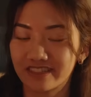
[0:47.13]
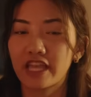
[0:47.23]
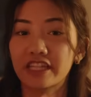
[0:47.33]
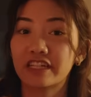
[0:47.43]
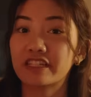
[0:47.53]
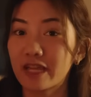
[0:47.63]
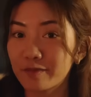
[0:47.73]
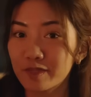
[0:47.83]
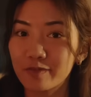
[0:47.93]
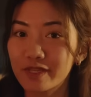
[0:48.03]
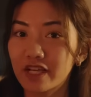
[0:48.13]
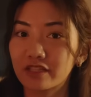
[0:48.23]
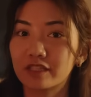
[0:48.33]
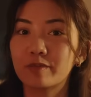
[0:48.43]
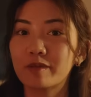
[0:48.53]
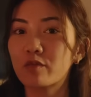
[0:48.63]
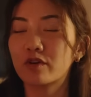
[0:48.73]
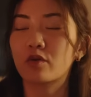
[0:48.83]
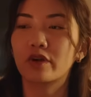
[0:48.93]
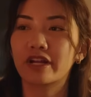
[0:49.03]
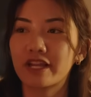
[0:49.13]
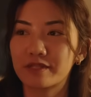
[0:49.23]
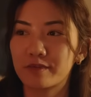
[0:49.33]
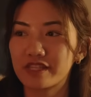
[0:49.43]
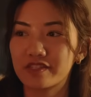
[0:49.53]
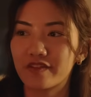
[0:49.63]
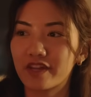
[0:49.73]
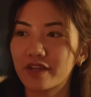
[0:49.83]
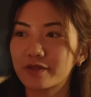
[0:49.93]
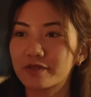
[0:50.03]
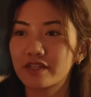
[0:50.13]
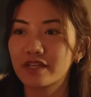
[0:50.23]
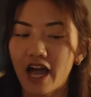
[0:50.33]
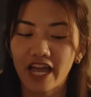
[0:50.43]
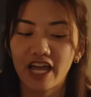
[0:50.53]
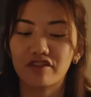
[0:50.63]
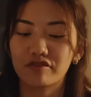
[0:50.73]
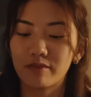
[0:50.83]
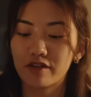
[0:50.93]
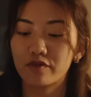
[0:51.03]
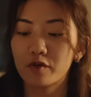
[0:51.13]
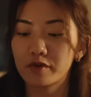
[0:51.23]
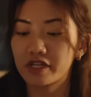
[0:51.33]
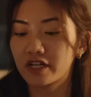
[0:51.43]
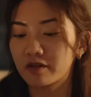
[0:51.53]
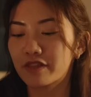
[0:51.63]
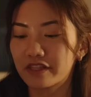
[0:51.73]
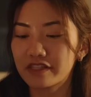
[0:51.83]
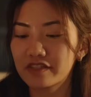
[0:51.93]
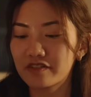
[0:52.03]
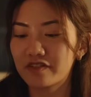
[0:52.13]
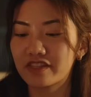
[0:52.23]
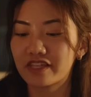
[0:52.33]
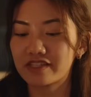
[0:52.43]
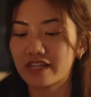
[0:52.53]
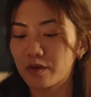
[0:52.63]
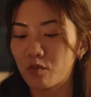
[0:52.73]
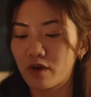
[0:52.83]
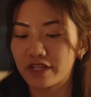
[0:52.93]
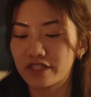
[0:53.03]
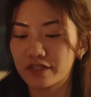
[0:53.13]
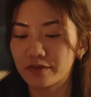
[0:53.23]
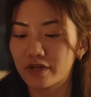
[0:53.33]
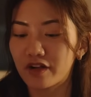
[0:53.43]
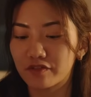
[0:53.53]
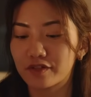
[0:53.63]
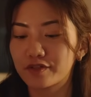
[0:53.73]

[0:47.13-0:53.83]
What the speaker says: In an attempt to be a little bit more organized with these videos, I have my phone here with a list of different things that I wanted to cover.